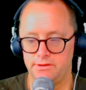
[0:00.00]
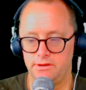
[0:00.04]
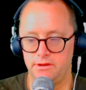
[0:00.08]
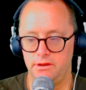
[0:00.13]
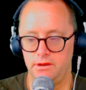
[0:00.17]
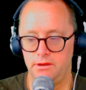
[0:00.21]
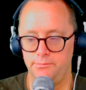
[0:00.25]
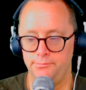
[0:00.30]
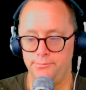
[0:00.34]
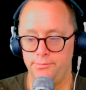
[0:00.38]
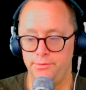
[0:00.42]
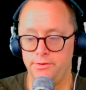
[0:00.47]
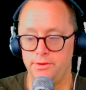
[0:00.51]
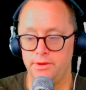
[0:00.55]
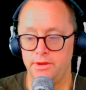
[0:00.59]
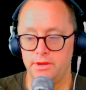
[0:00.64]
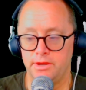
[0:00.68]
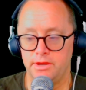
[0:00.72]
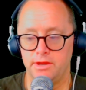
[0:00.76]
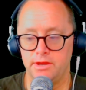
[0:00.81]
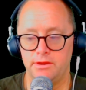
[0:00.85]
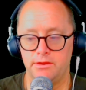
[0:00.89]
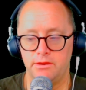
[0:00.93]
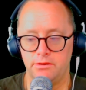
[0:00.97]

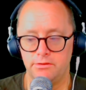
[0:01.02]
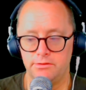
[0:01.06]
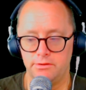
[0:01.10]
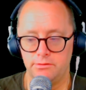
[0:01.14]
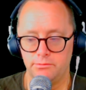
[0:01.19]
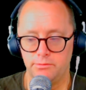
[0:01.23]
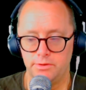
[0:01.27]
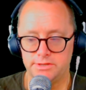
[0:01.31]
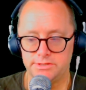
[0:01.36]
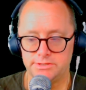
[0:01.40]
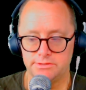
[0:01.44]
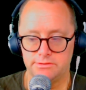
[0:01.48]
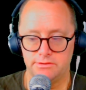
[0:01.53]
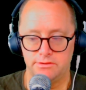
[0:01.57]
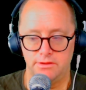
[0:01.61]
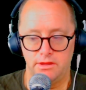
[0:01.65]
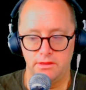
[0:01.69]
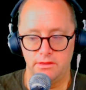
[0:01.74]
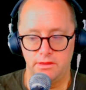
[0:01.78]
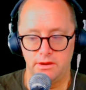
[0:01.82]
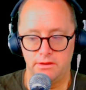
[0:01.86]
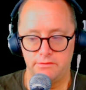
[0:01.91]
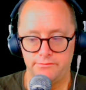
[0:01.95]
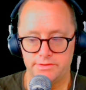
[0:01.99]
There was a
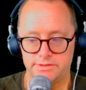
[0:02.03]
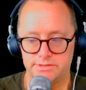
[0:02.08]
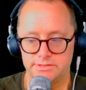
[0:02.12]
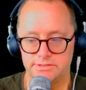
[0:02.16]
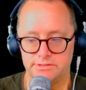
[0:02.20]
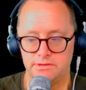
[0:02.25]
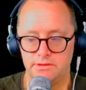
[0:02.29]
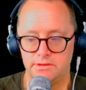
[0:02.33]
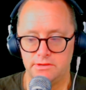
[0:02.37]
lot of this